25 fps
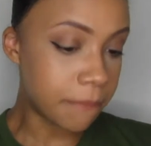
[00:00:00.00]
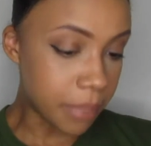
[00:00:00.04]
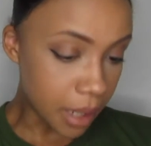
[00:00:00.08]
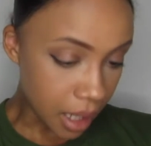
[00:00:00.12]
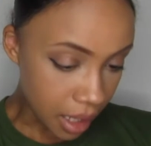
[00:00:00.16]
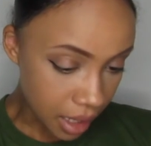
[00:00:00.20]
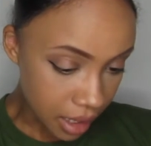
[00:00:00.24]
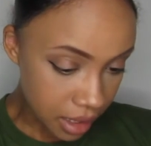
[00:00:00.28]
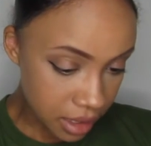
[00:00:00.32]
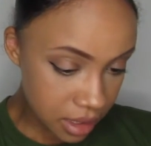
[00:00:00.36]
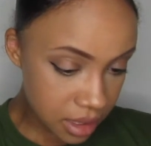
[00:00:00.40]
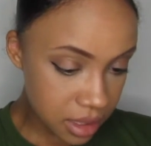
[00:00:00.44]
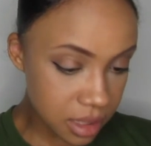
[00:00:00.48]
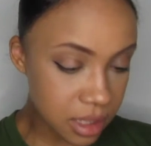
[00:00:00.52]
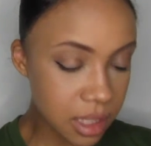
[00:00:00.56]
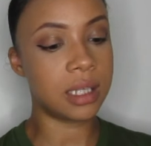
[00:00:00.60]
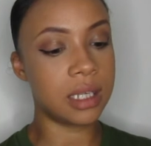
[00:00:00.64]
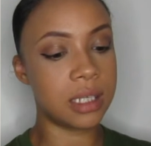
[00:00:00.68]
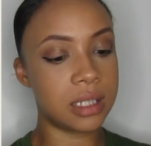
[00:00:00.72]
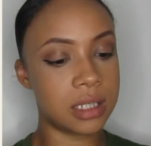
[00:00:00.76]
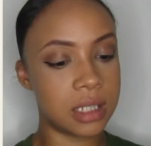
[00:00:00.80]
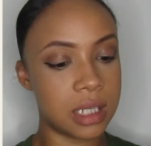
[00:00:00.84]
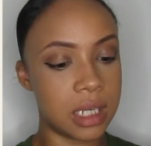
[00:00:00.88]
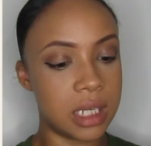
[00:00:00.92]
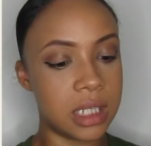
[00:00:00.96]
but
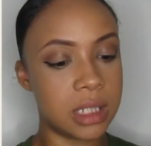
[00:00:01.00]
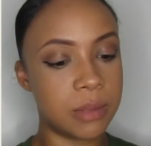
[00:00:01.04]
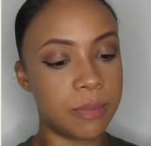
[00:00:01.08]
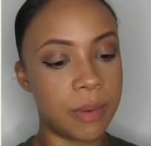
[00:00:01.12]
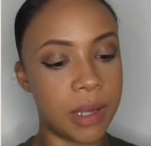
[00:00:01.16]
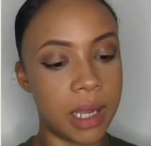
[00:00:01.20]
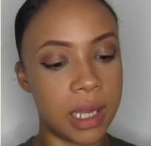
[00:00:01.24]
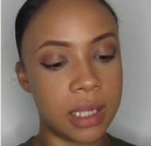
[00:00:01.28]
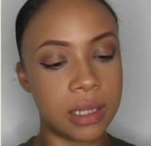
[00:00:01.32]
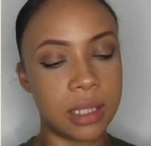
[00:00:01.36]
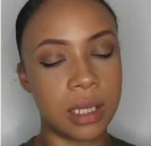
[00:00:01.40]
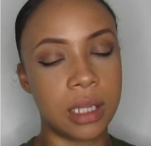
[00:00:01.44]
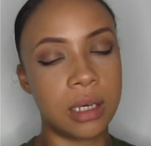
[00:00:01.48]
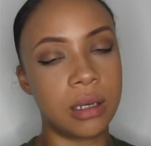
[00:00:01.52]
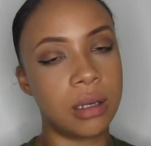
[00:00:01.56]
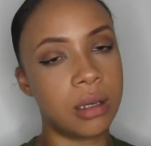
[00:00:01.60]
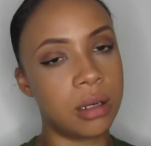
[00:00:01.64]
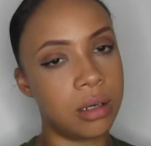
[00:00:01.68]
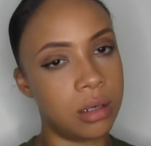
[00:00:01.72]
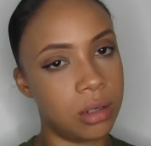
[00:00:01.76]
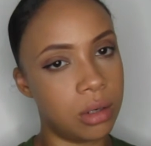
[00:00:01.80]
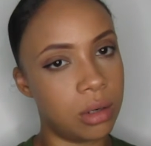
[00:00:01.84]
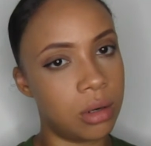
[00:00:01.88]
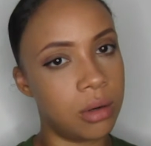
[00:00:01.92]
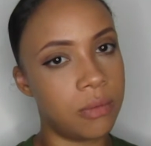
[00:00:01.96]
this is better than
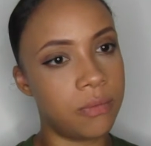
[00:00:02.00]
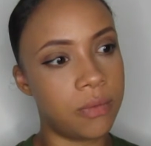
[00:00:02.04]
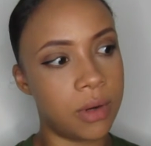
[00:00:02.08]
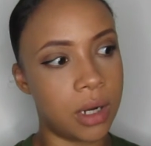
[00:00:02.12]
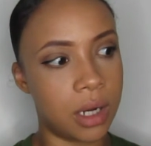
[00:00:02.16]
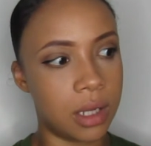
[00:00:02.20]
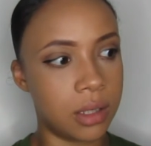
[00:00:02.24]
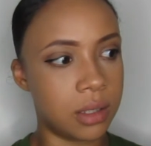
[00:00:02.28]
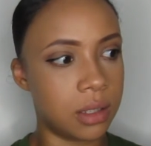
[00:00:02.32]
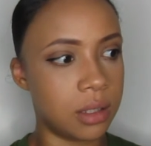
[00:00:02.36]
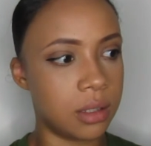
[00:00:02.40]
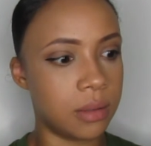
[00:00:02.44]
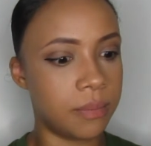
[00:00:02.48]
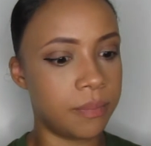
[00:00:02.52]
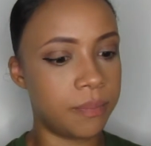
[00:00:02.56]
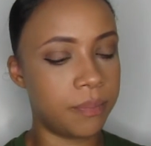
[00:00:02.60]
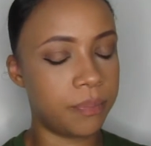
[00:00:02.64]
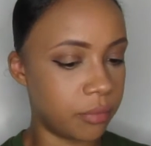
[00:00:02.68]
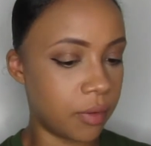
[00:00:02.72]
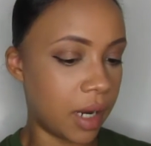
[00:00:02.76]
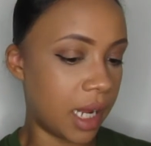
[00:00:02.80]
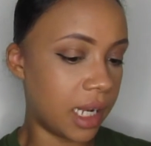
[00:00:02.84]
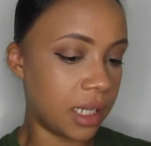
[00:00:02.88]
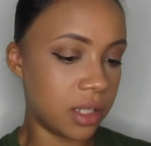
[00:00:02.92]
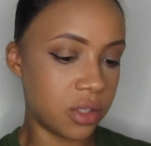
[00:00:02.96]
a lot of other
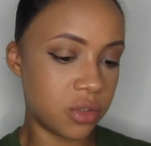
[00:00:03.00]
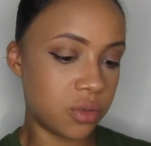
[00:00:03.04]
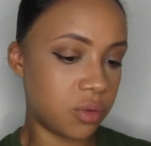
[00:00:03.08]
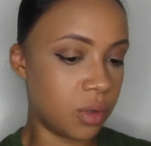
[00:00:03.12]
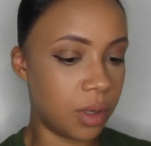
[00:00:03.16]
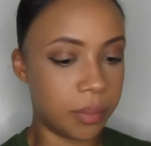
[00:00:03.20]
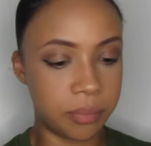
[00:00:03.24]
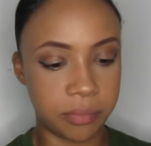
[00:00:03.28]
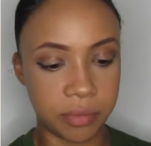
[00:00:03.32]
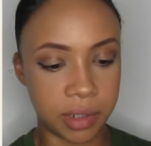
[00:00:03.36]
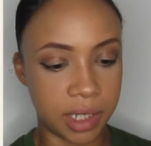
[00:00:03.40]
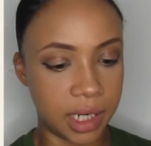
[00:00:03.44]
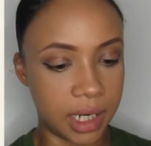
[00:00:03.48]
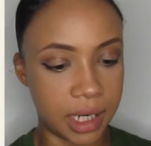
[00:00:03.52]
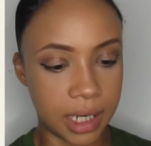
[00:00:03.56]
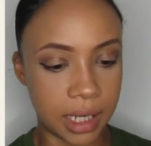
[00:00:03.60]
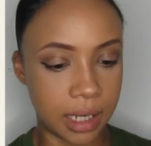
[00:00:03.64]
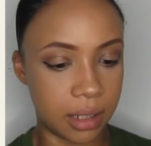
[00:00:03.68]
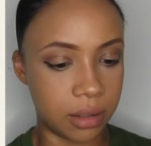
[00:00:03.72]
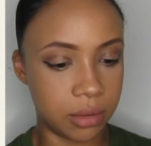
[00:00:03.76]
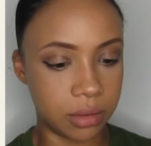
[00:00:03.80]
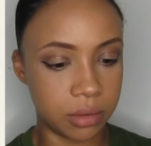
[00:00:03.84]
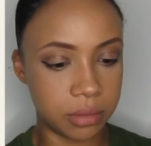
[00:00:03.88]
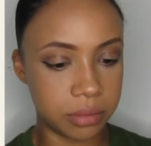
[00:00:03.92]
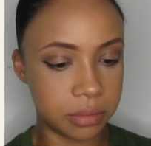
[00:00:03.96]
brands who are bringing
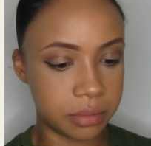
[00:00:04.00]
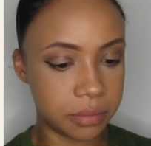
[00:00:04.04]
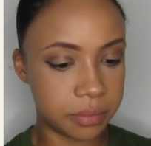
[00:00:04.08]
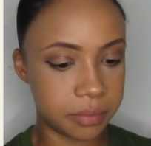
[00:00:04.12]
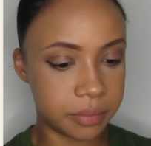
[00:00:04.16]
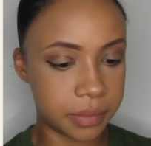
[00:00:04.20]
out